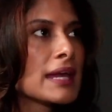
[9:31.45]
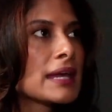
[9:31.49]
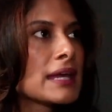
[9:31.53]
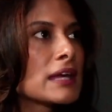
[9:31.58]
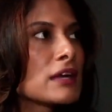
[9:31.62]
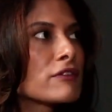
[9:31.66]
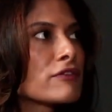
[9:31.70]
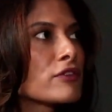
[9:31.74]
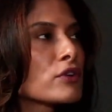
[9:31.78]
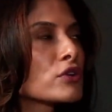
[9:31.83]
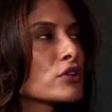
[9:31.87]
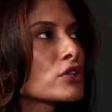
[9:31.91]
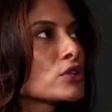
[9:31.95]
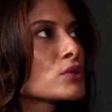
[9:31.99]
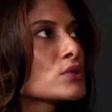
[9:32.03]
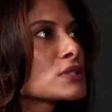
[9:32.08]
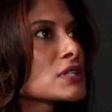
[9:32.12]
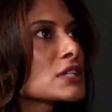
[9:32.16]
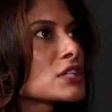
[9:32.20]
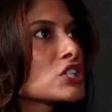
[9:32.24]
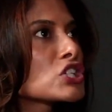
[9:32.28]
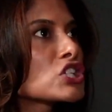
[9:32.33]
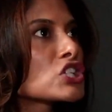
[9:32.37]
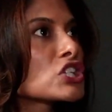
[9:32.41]
If you're
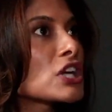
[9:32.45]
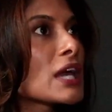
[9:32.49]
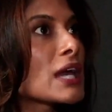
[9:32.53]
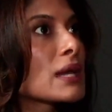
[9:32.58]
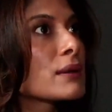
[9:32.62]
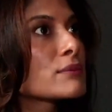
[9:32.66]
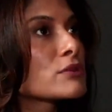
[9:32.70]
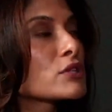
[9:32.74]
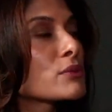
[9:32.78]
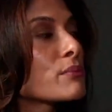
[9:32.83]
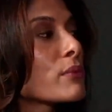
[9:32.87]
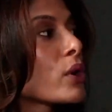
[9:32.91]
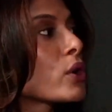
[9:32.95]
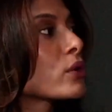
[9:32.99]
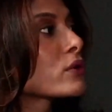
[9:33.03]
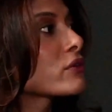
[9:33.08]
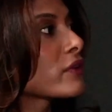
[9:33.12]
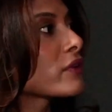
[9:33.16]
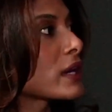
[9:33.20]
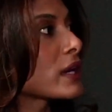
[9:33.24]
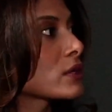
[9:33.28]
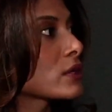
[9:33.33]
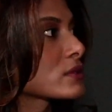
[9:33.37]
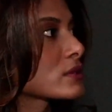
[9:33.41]
using shame to
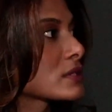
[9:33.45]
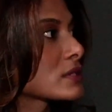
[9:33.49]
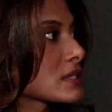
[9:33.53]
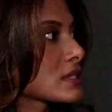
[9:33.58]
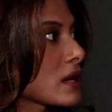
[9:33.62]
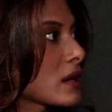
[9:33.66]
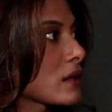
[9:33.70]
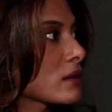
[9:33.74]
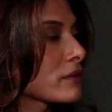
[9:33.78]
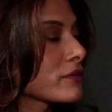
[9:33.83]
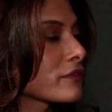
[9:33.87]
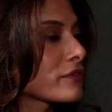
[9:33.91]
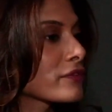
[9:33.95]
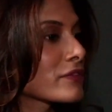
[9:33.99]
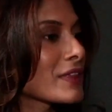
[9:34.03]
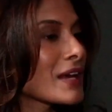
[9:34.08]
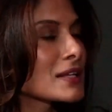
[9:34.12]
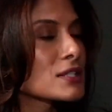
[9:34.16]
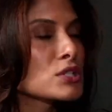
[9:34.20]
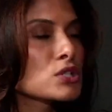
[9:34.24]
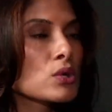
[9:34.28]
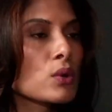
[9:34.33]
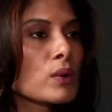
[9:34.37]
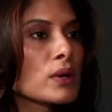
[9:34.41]
motivate yourself,
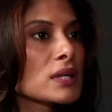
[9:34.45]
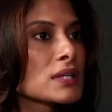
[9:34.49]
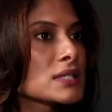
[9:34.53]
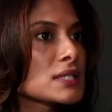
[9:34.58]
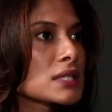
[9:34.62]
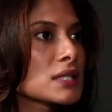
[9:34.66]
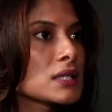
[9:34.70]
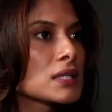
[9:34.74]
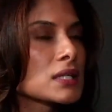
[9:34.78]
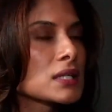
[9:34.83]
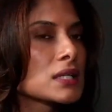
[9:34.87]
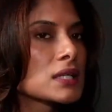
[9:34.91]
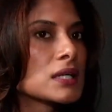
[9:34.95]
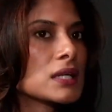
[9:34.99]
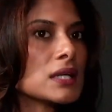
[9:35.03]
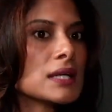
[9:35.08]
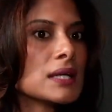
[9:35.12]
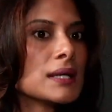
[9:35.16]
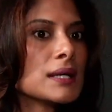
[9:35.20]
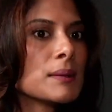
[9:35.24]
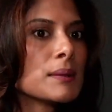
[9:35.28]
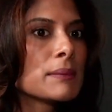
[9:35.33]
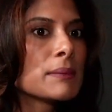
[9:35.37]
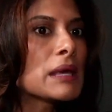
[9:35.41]
that's going to
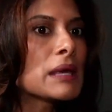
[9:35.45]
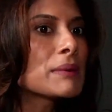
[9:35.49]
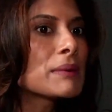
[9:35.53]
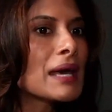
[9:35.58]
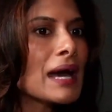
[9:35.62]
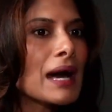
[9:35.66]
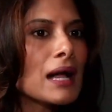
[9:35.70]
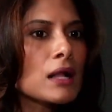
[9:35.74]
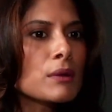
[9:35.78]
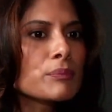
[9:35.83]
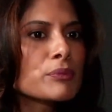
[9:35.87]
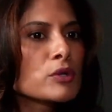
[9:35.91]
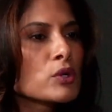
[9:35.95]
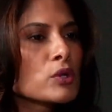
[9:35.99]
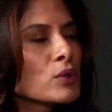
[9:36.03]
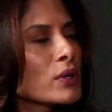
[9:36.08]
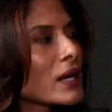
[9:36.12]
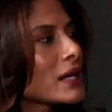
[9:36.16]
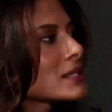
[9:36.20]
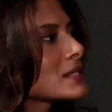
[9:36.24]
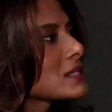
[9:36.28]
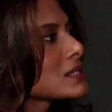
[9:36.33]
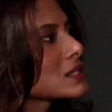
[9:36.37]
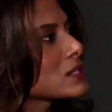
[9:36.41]
maybe help you
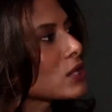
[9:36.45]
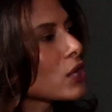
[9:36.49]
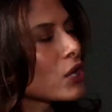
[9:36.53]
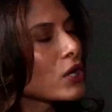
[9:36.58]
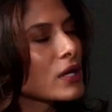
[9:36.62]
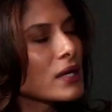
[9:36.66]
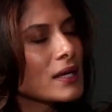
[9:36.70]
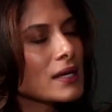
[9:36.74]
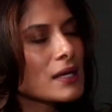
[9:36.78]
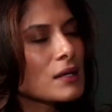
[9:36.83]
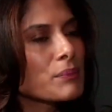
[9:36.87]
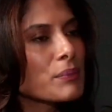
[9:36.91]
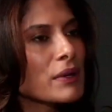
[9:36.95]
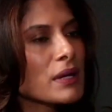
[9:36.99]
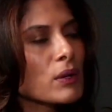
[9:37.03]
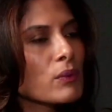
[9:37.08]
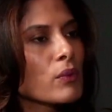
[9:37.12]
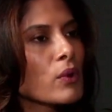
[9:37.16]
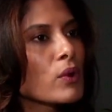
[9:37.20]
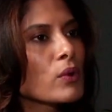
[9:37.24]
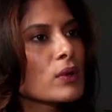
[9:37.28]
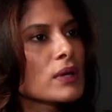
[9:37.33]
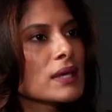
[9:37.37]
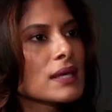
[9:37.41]
get started, but it
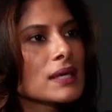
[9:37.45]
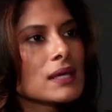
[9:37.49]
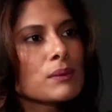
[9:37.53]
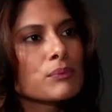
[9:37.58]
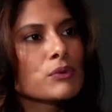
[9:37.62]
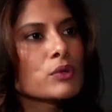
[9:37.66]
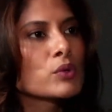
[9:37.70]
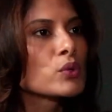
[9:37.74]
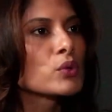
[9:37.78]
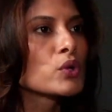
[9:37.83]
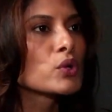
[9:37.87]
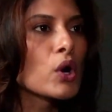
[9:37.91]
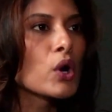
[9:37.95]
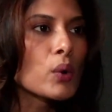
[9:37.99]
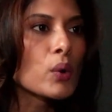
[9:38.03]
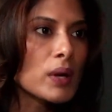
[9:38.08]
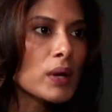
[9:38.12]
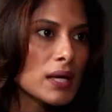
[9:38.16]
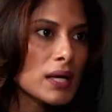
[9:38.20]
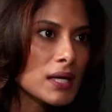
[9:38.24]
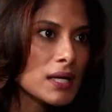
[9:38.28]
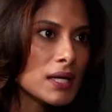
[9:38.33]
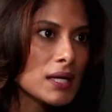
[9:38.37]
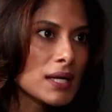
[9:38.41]
won't keep you
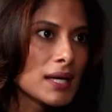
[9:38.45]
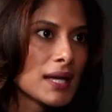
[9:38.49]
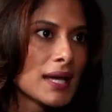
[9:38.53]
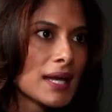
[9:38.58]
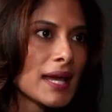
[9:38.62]
going.